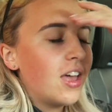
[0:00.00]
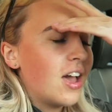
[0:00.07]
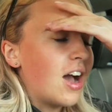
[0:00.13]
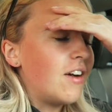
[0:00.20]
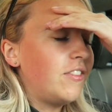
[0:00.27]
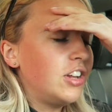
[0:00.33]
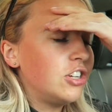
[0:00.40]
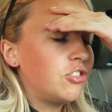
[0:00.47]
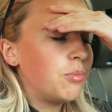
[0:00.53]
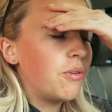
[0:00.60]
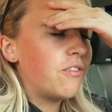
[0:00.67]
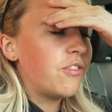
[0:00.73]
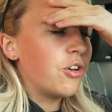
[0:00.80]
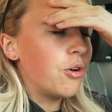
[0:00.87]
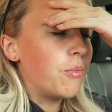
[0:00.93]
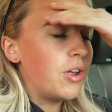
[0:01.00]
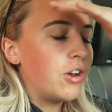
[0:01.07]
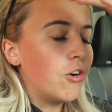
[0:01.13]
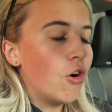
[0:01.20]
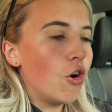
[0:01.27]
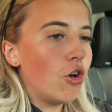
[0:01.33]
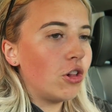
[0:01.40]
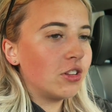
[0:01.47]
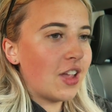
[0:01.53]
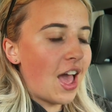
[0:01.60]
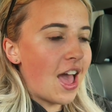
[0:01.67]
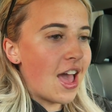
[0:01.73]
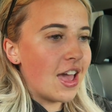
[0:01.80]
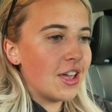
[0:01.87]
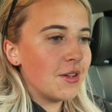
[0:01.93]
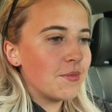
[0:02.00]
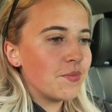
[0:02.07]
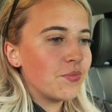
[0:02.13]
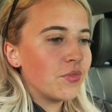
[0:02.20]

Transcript: I've literally been filming all day,